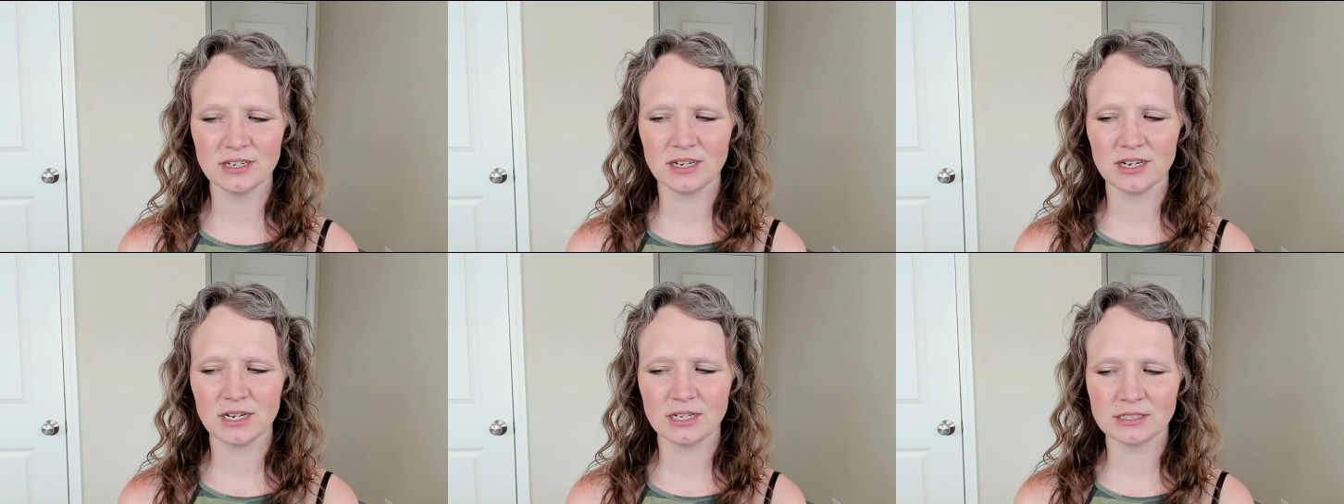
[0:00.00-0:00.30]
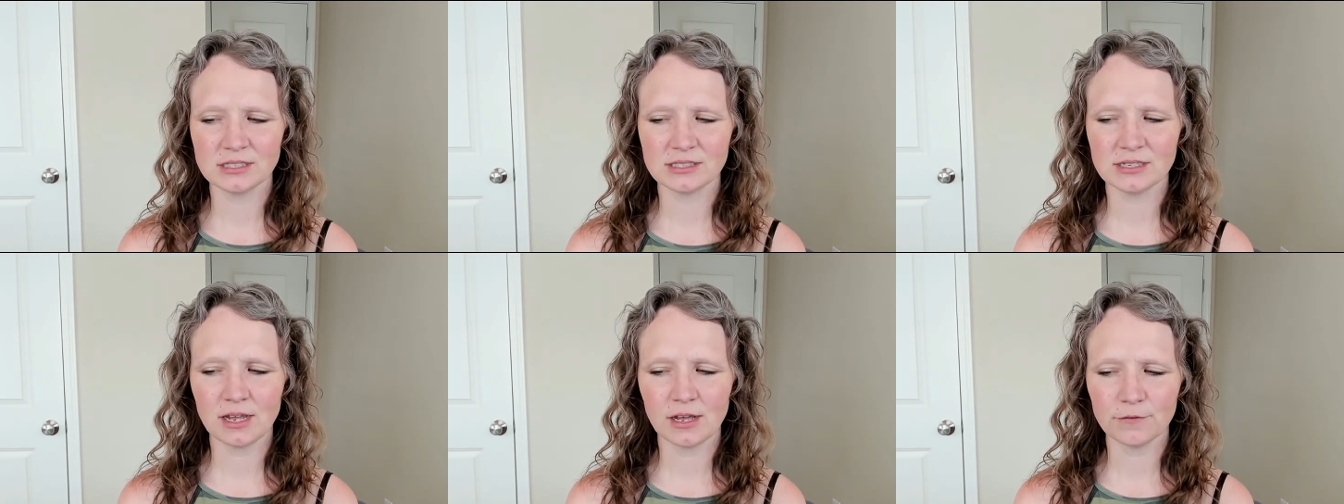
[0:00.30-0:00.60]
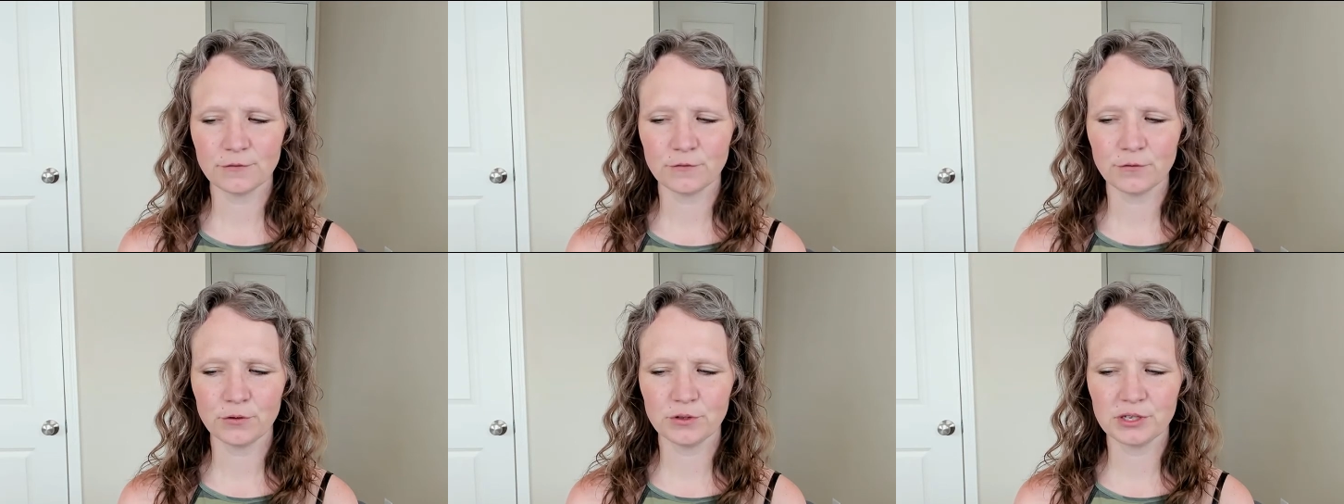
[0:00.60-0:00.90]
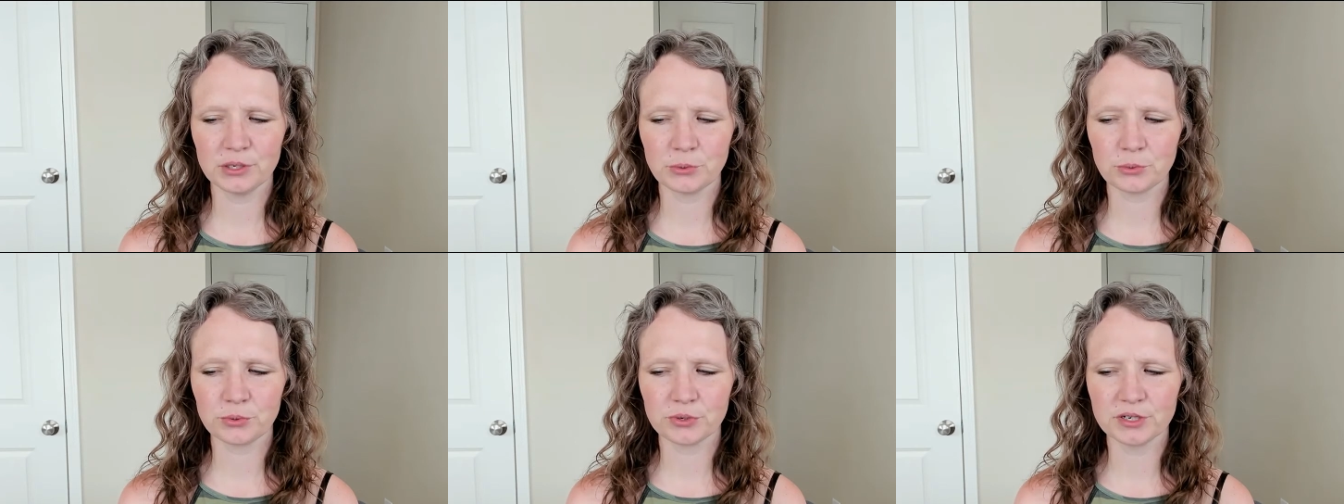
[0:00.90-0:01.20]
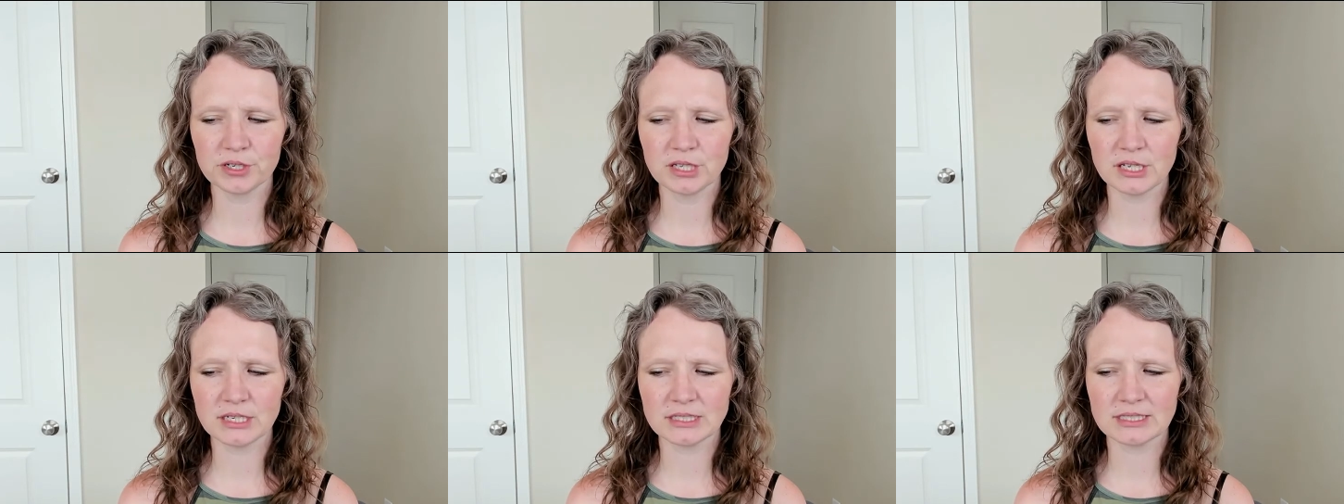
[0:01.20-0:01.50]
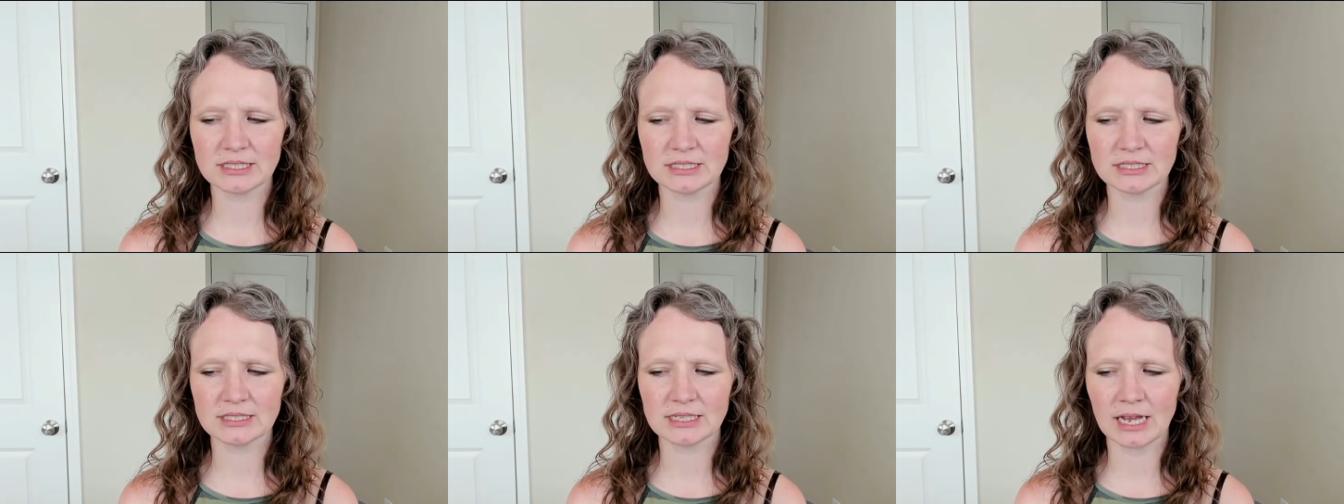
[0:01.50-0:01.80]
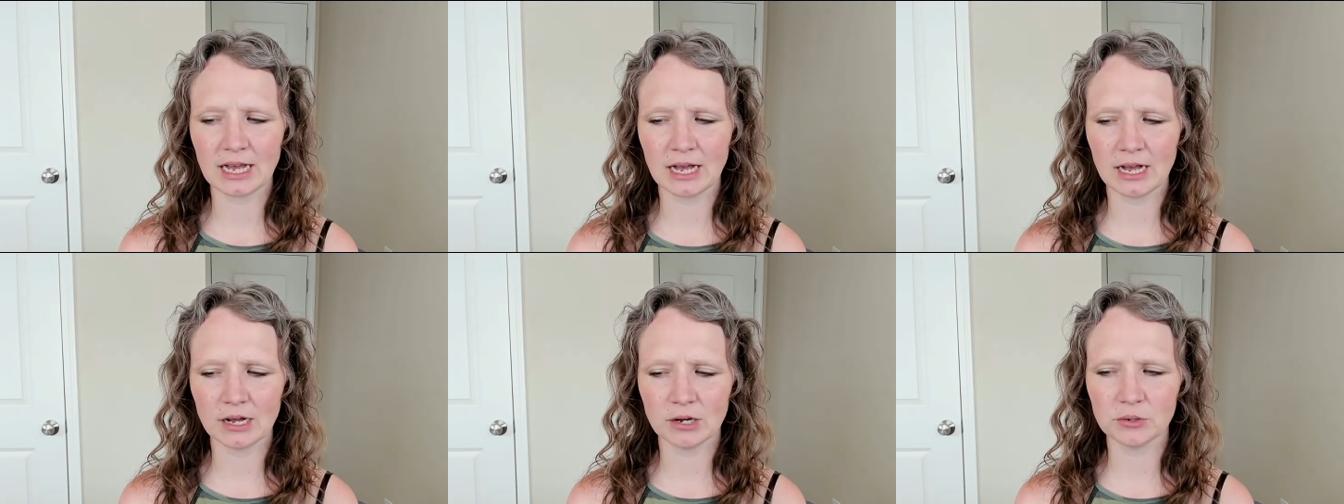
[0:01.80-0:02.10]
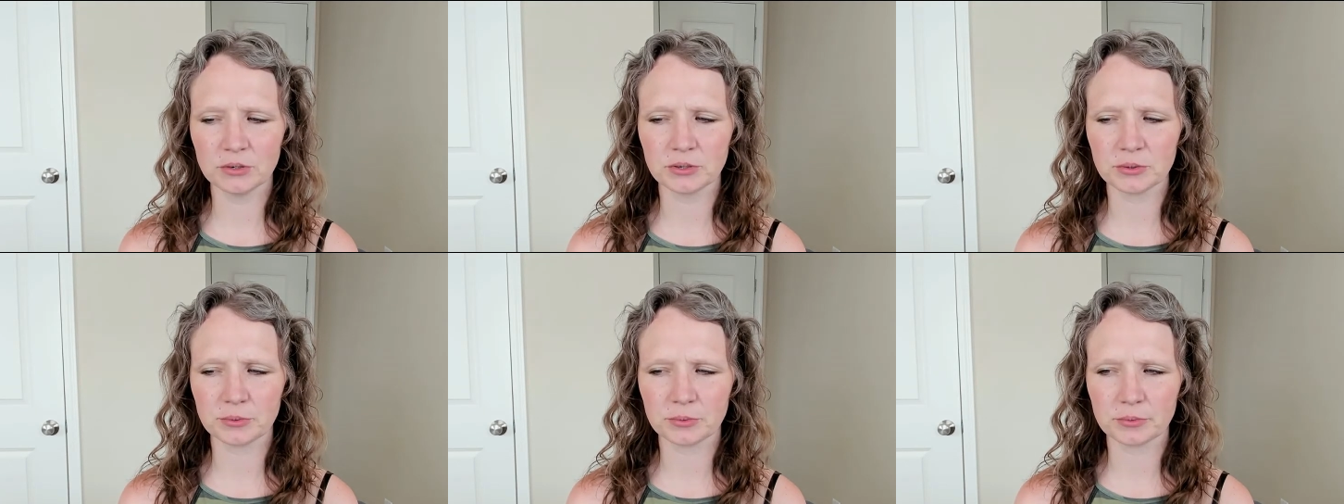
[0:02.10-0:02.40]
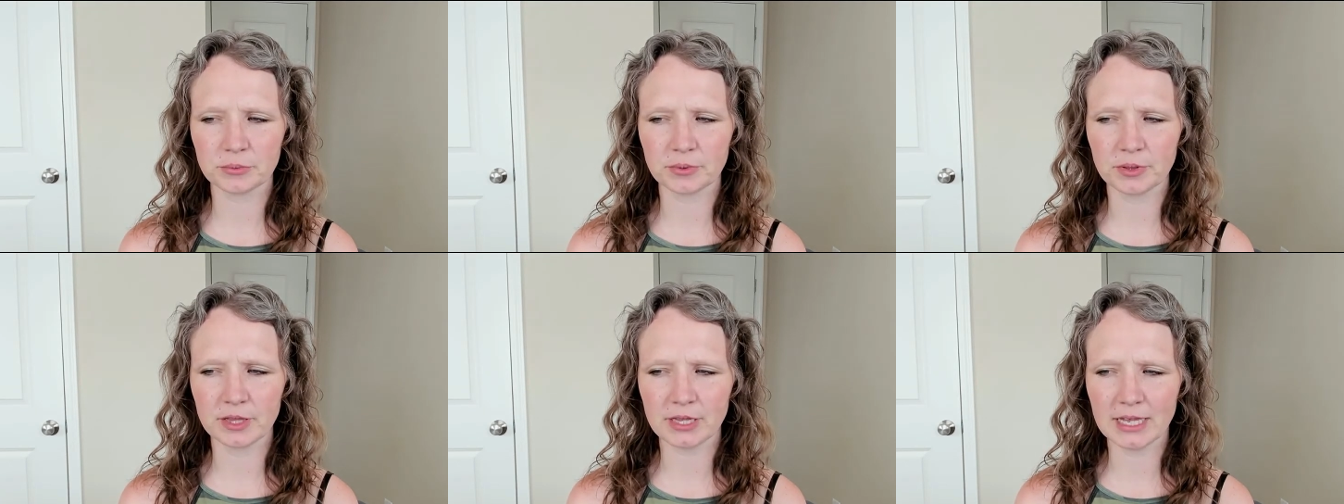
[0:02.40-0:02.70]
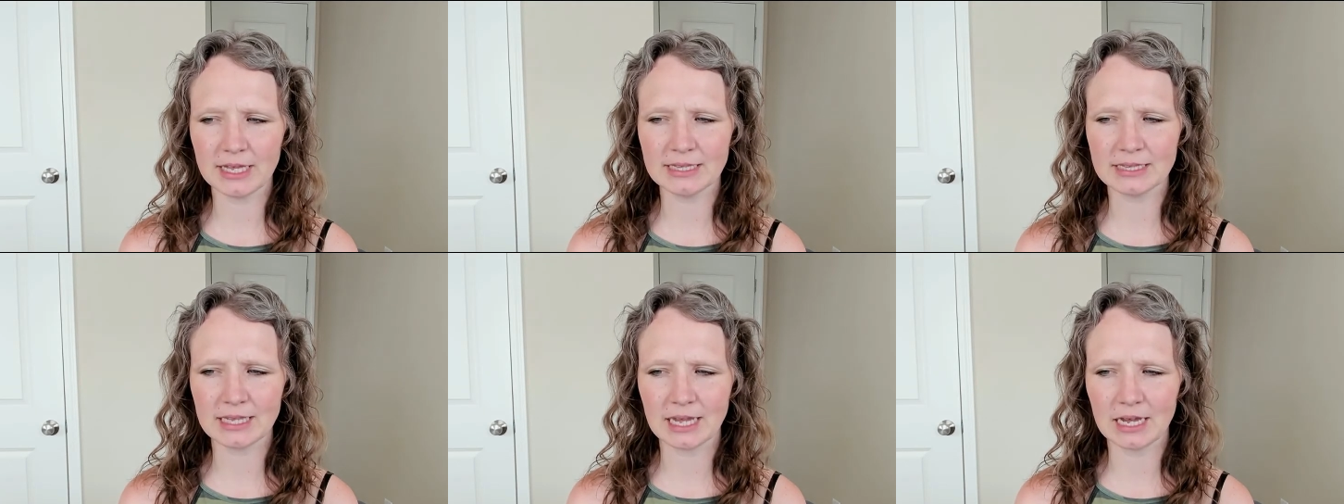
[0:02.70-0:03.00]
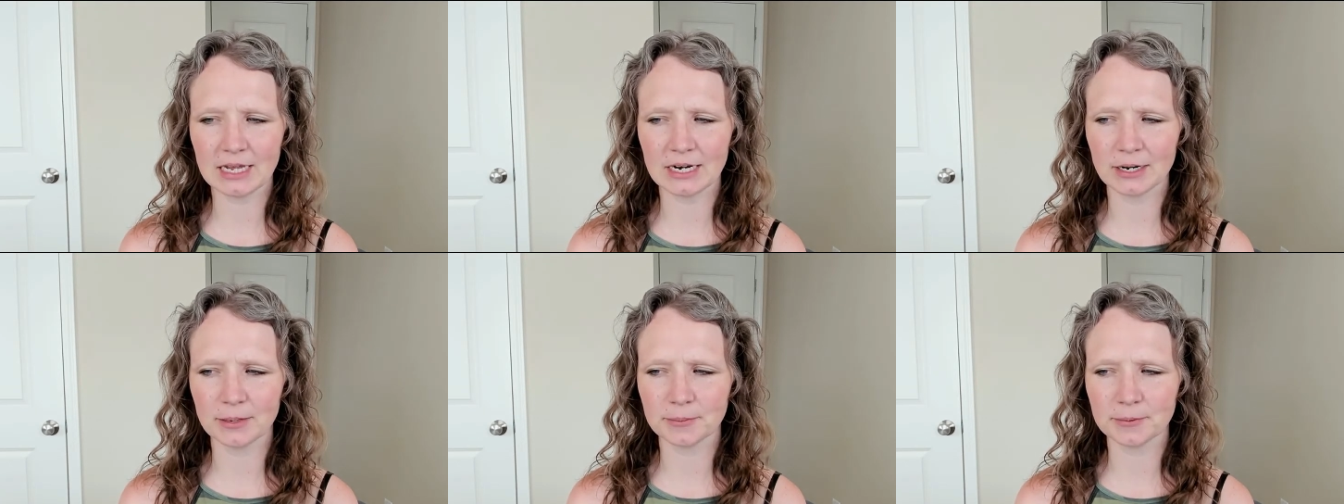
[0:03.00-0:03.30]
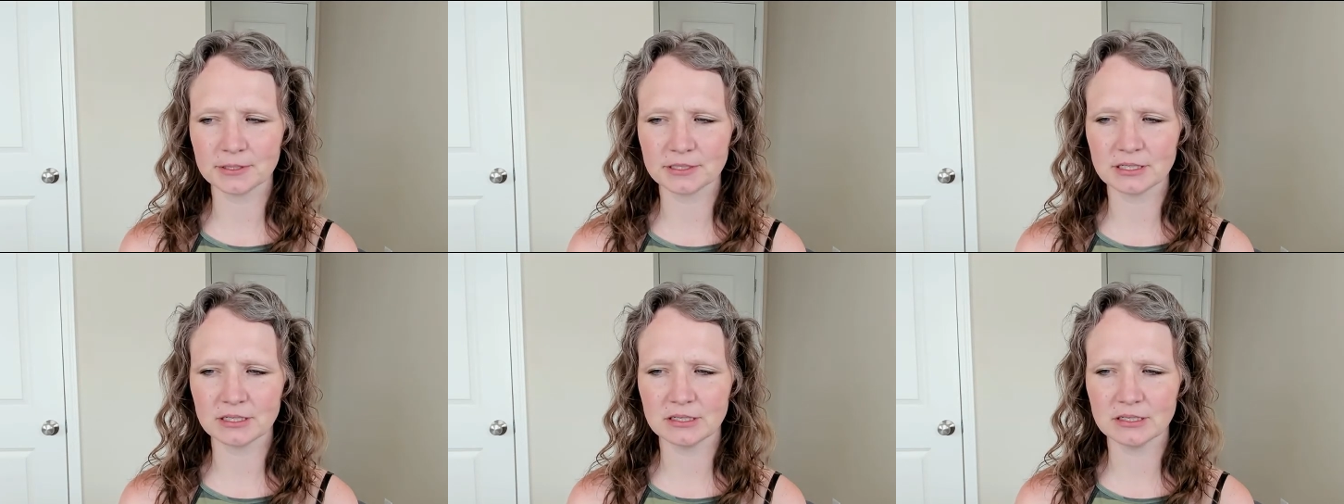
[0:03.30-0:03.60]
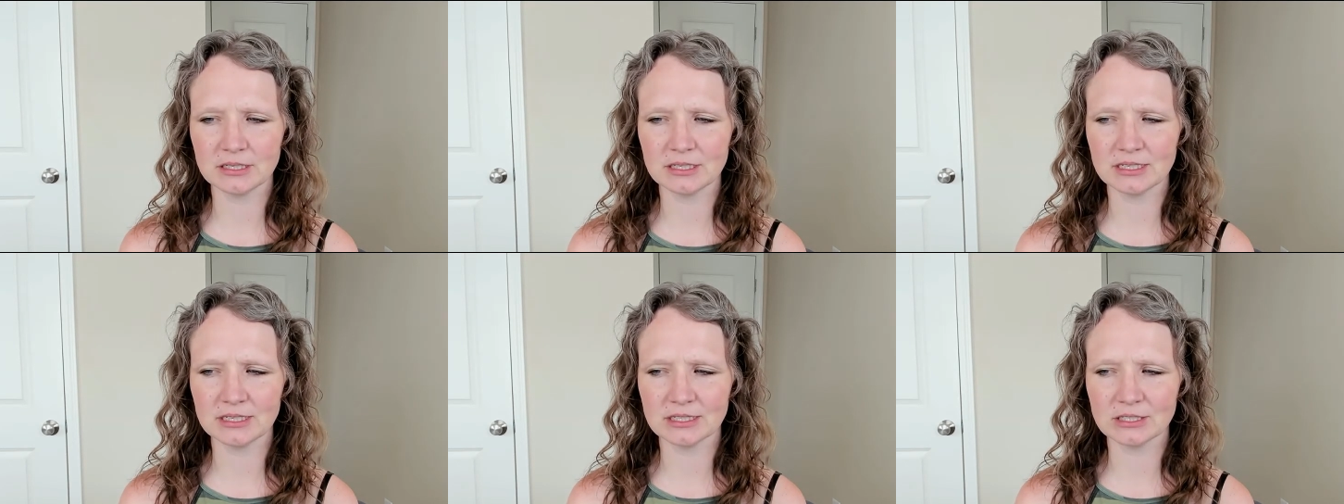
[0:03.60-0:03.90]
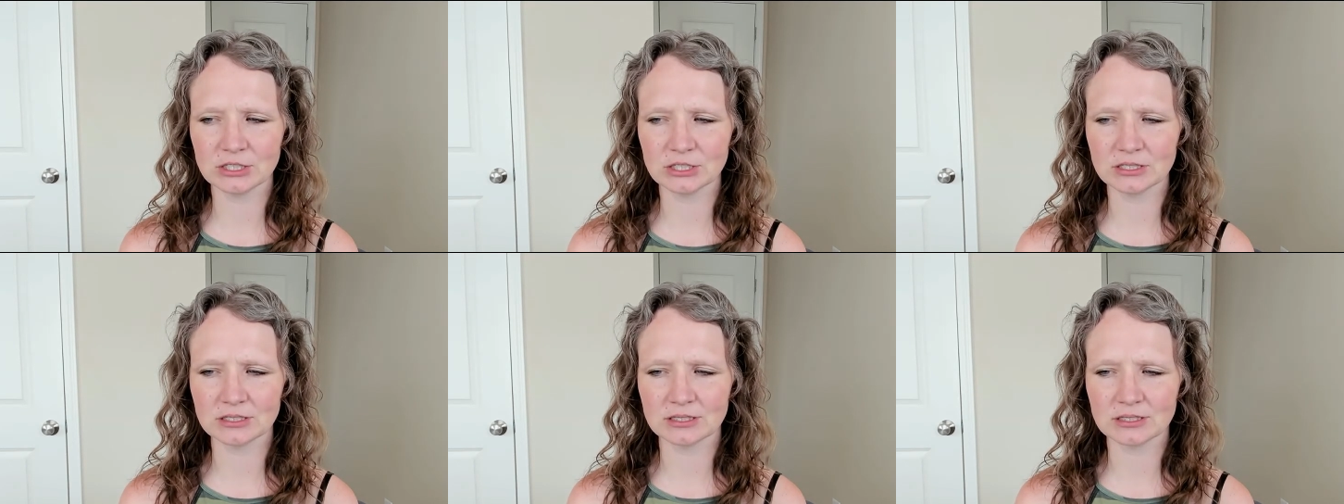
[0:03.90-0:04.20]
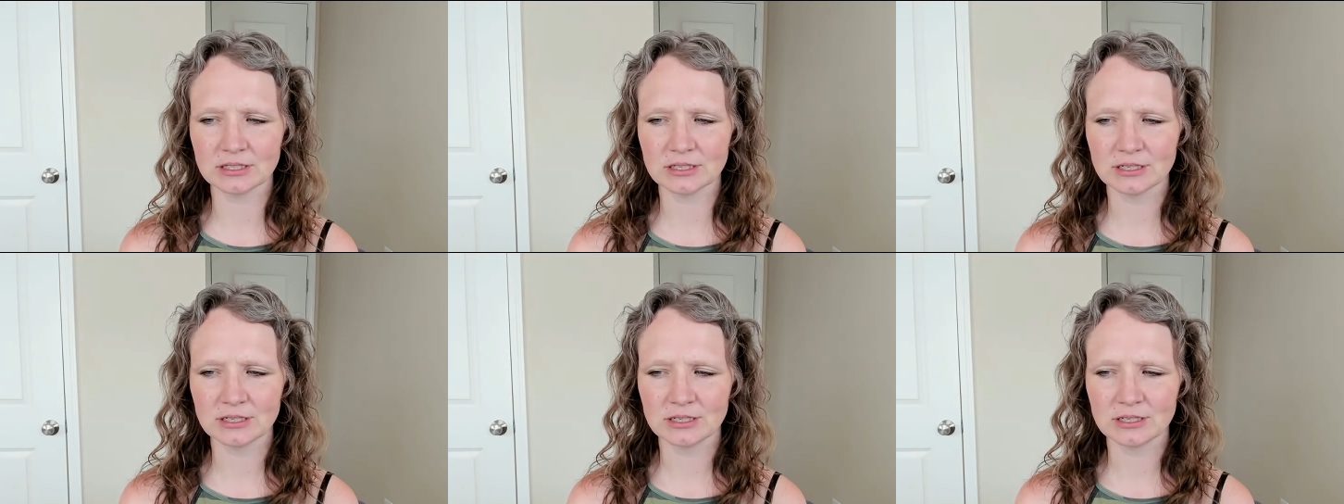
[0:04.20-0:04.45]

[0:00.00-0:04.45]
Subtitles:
it's not fully realized as to how to let that opportunity just